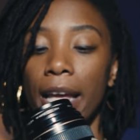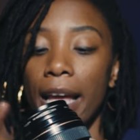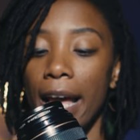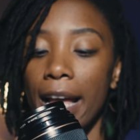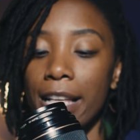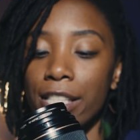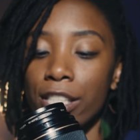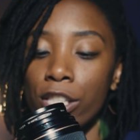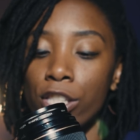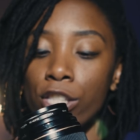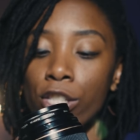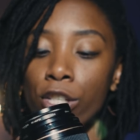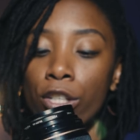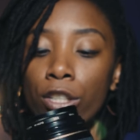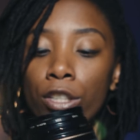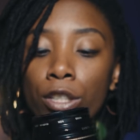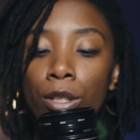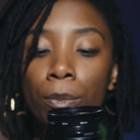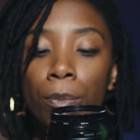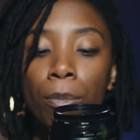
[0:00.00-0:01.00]
It has a
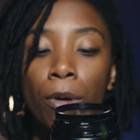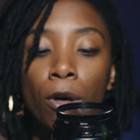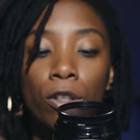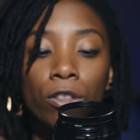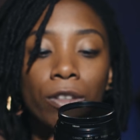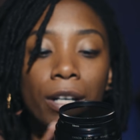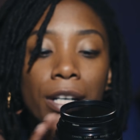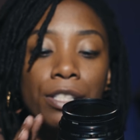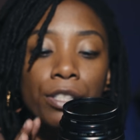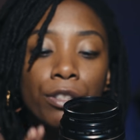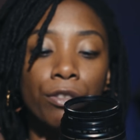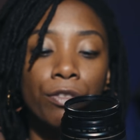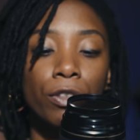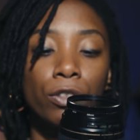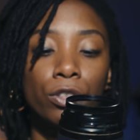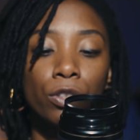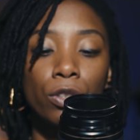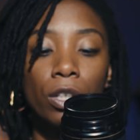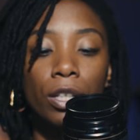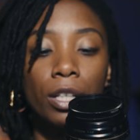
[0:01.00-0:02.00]
circular polarizer
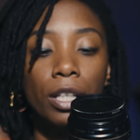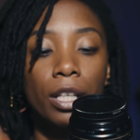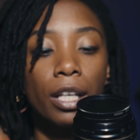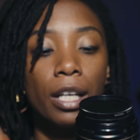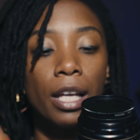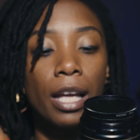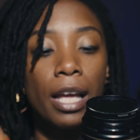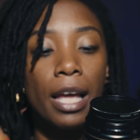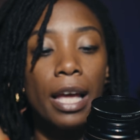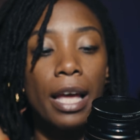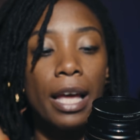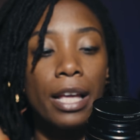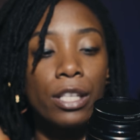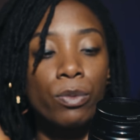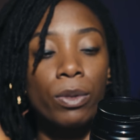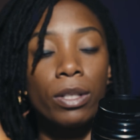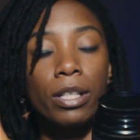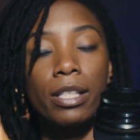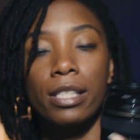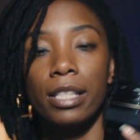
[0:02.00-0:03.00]
filter on it,
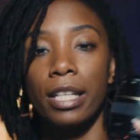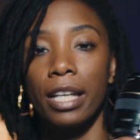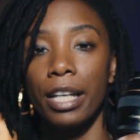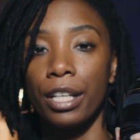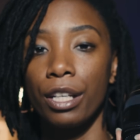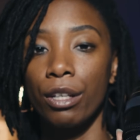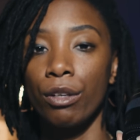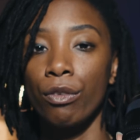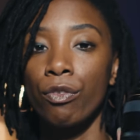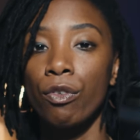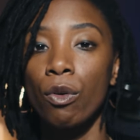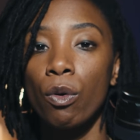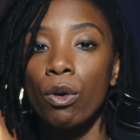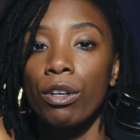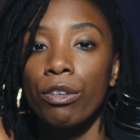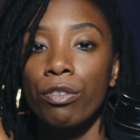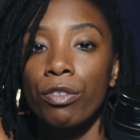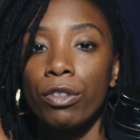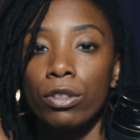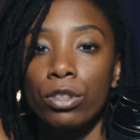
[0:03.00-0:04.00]
as well as the
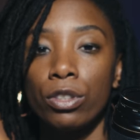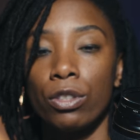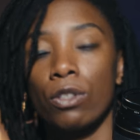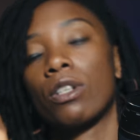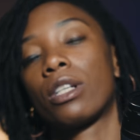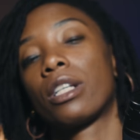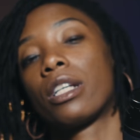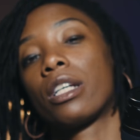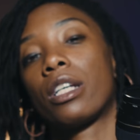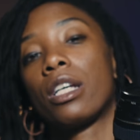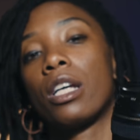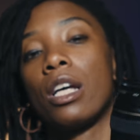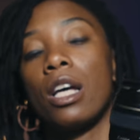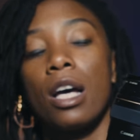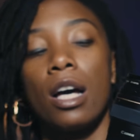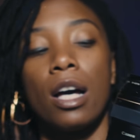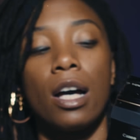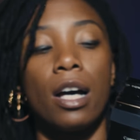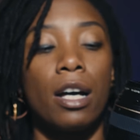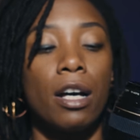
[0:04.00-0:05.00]
ND4 filter on it.
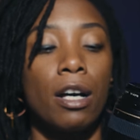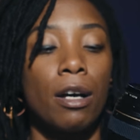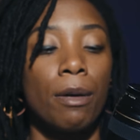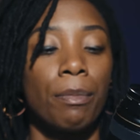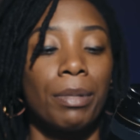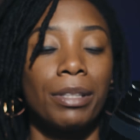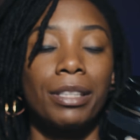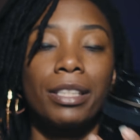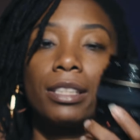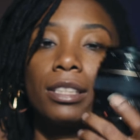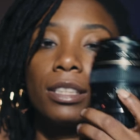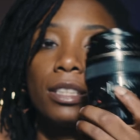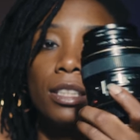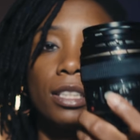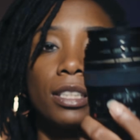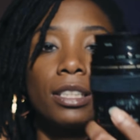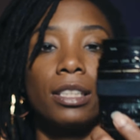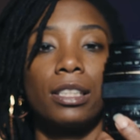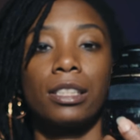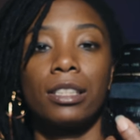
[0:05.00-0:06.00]
But this
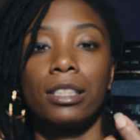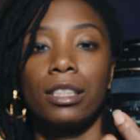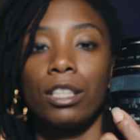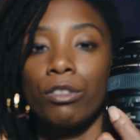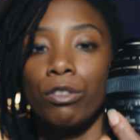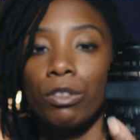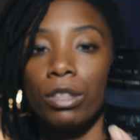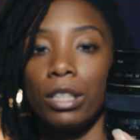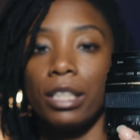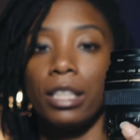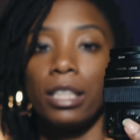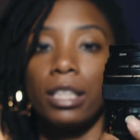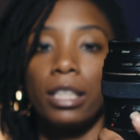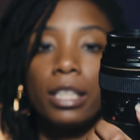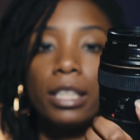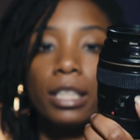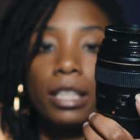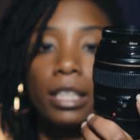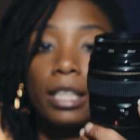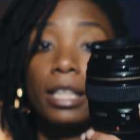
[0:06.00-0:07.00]
is a really
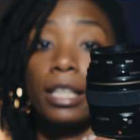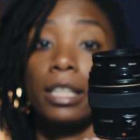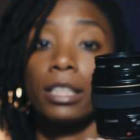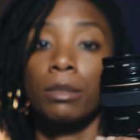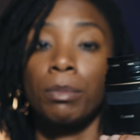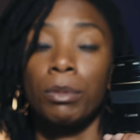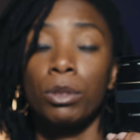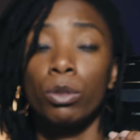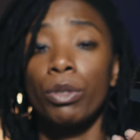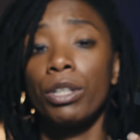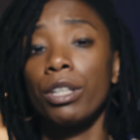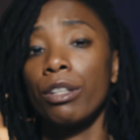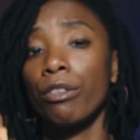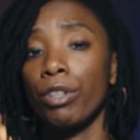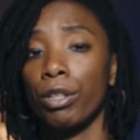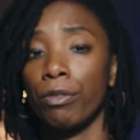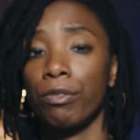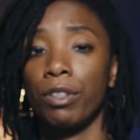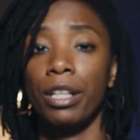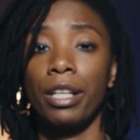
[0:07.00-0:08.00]
good lens. Between the
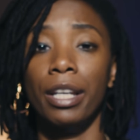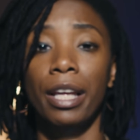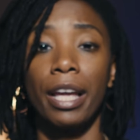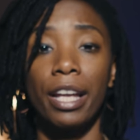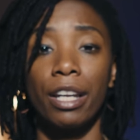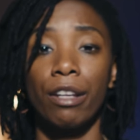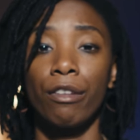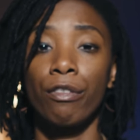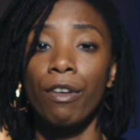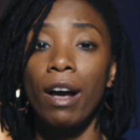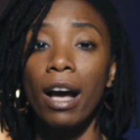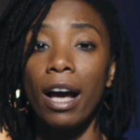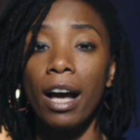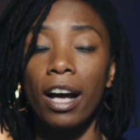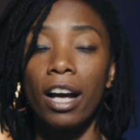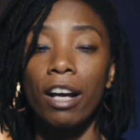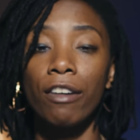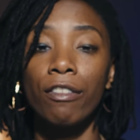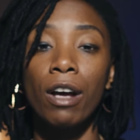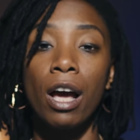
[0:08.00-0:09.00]
50 and the
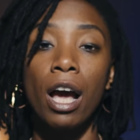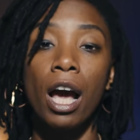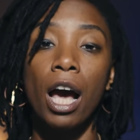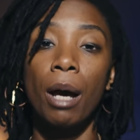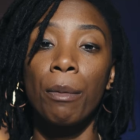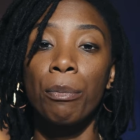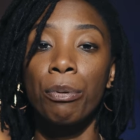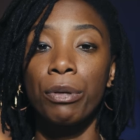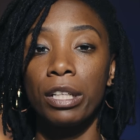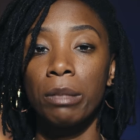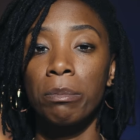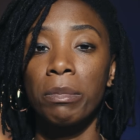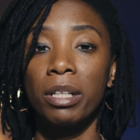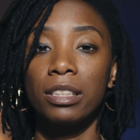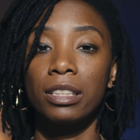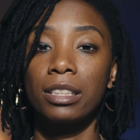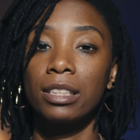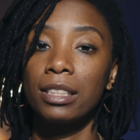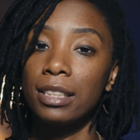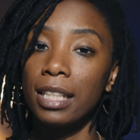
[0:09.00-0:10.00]
85, I'm pretty
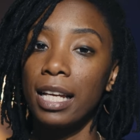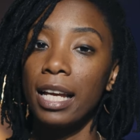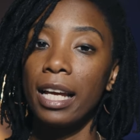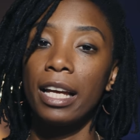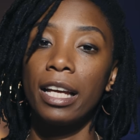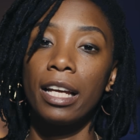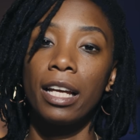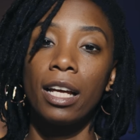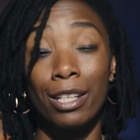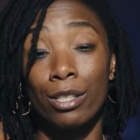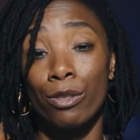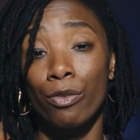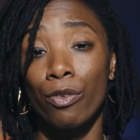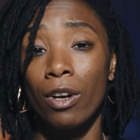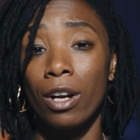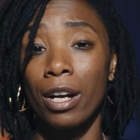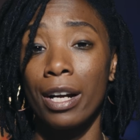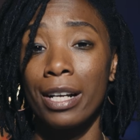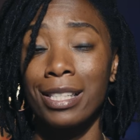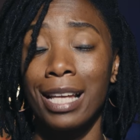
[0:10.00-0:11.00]
much set as
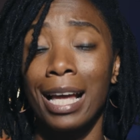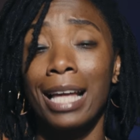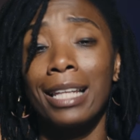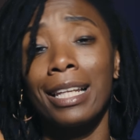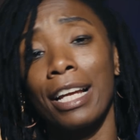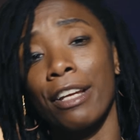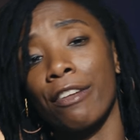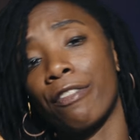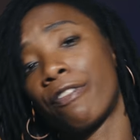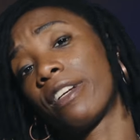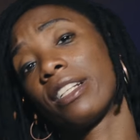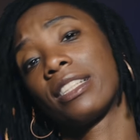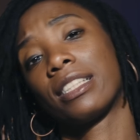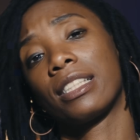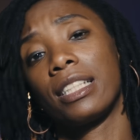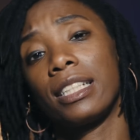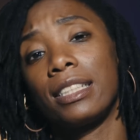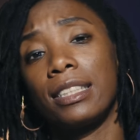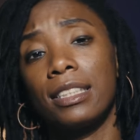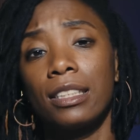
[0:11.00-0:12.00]
far as, I like
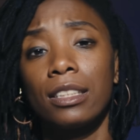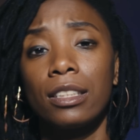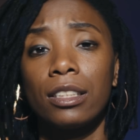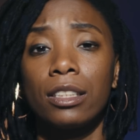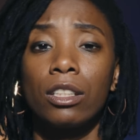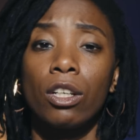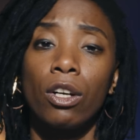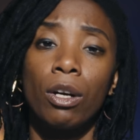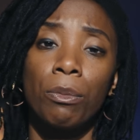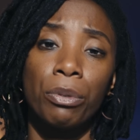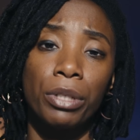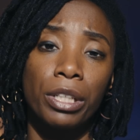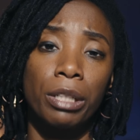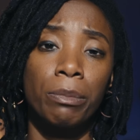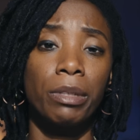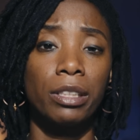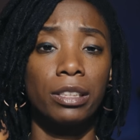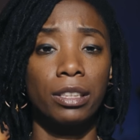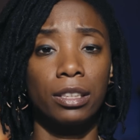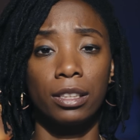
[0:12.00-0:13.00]
fixed lenses, so I'm
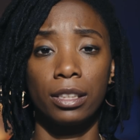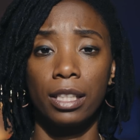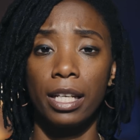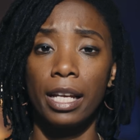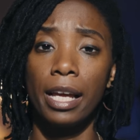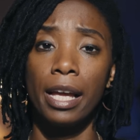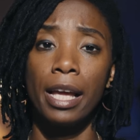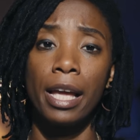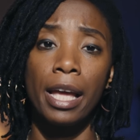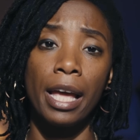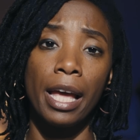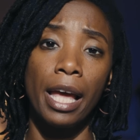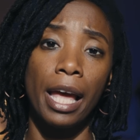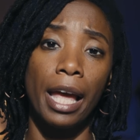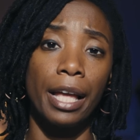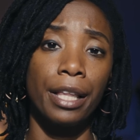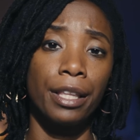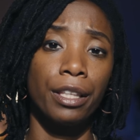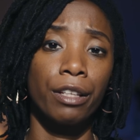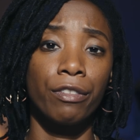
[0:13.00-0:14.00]
pretty much set
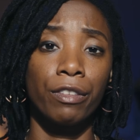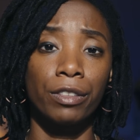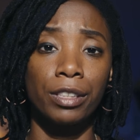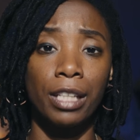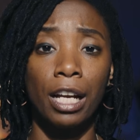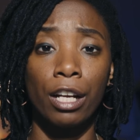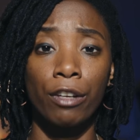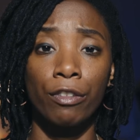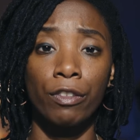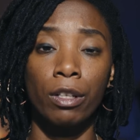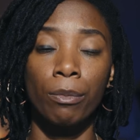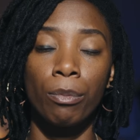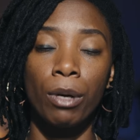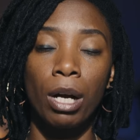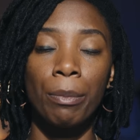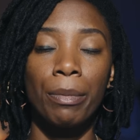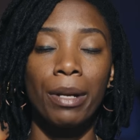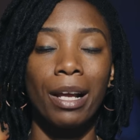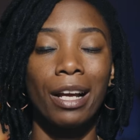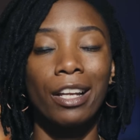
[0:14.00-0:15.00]
in the photography
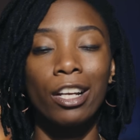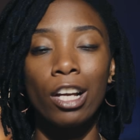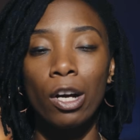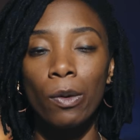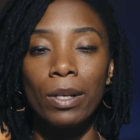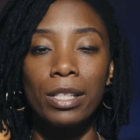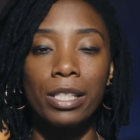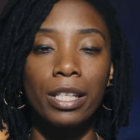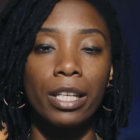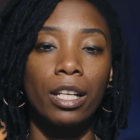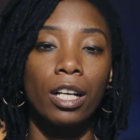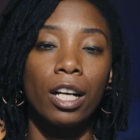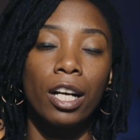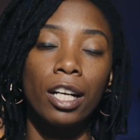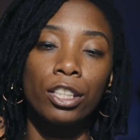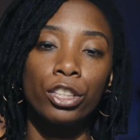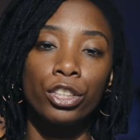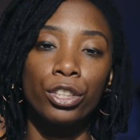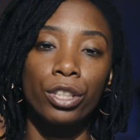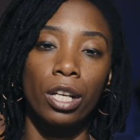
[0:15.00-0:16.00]
department. I can always get
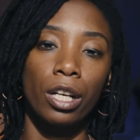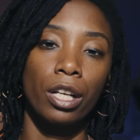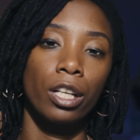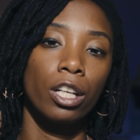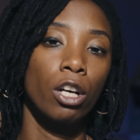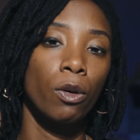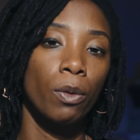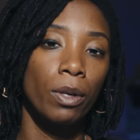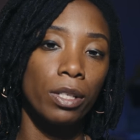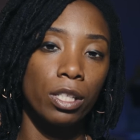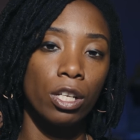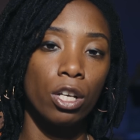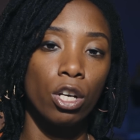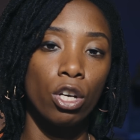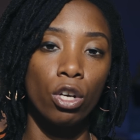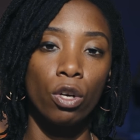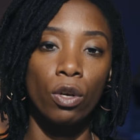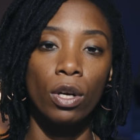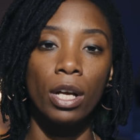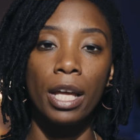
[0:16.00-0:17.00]
100, I can always
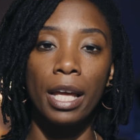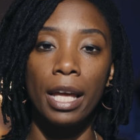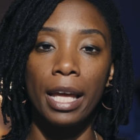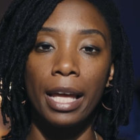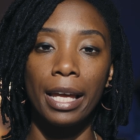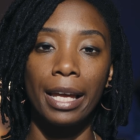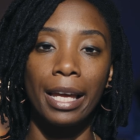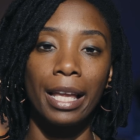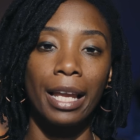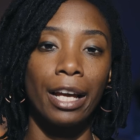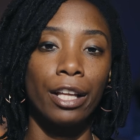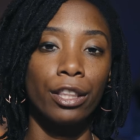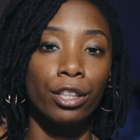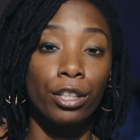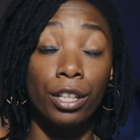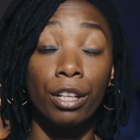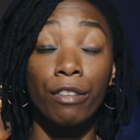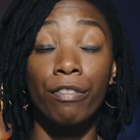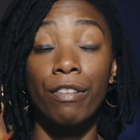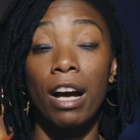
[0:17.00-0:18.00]
go and get like a
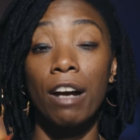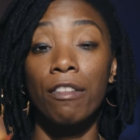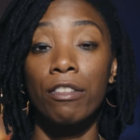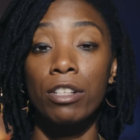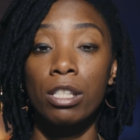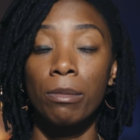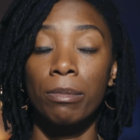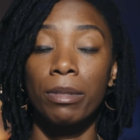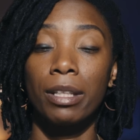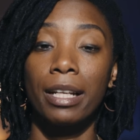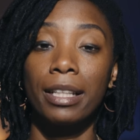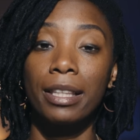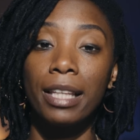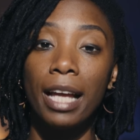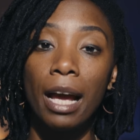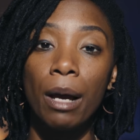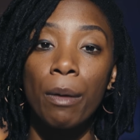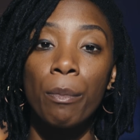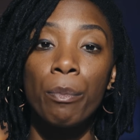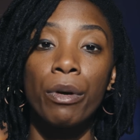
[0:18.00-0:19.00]
35 or something like
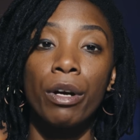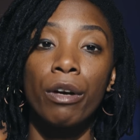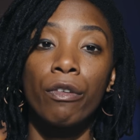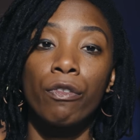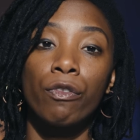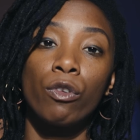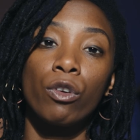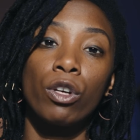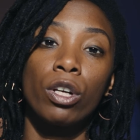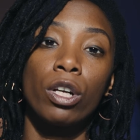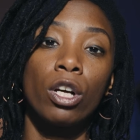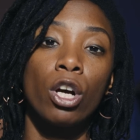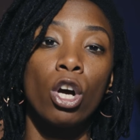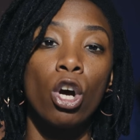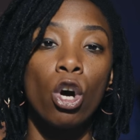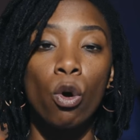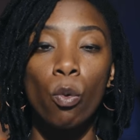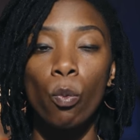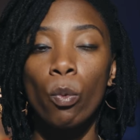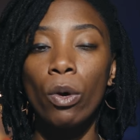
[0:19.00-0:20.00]
that, but for
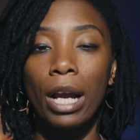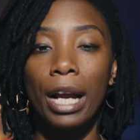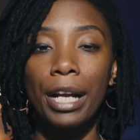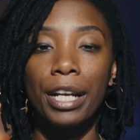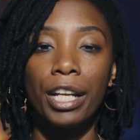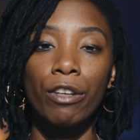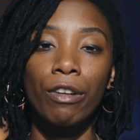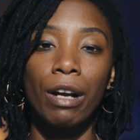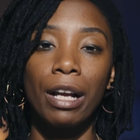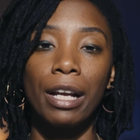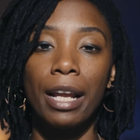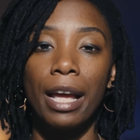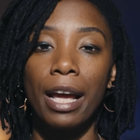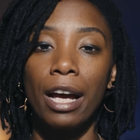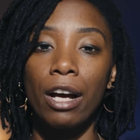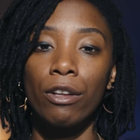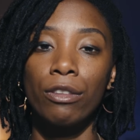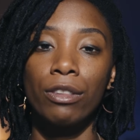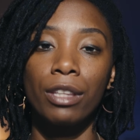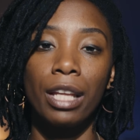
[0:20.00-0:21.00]
what I need right
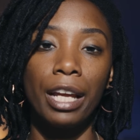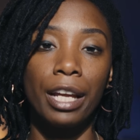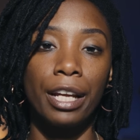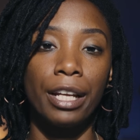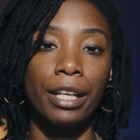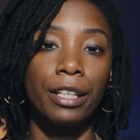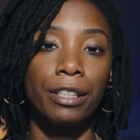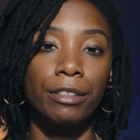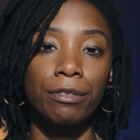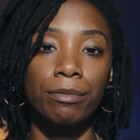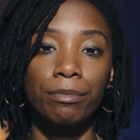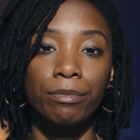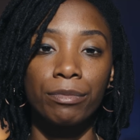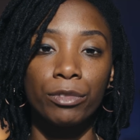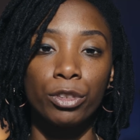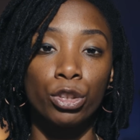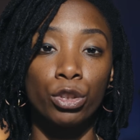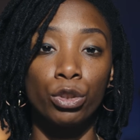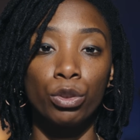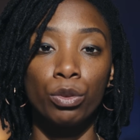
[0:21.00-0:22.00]
now, they
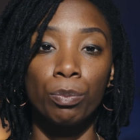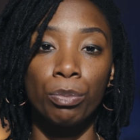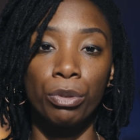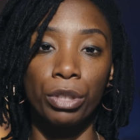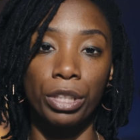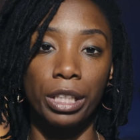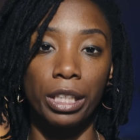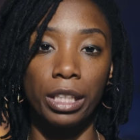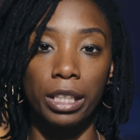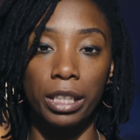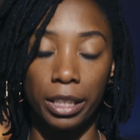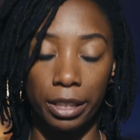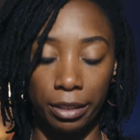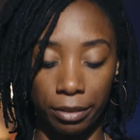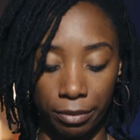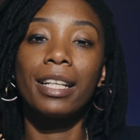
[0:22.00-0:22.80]
do pretty good.